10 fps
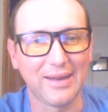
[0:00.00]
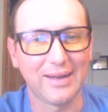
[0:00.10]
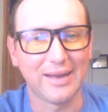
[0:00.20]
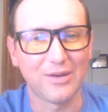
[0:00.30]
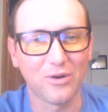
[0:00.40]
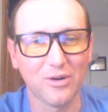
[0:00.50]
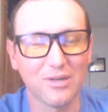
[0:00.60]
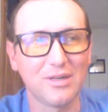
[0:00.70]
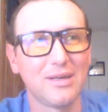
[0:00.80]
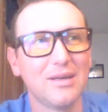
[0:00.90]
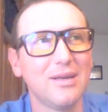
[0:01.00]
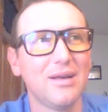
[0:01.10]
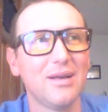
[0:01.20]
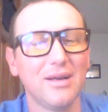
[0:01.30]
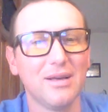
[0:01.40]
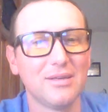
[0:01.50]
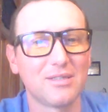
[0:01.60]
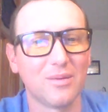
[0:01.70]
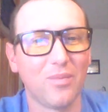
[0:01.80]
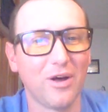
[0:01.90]
And I'd heard
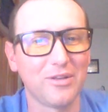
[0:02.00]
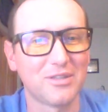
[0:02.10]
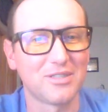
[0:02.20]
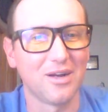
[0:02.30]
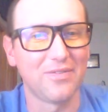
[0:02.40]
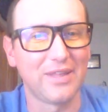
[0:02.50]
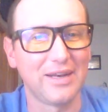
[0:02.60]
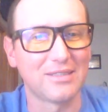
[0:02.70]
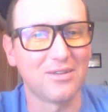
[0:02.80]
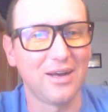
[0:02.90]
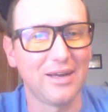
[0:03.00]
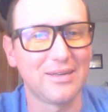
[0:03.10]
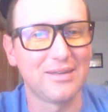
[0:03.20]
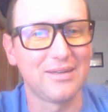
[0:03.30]
some other stuff that it's not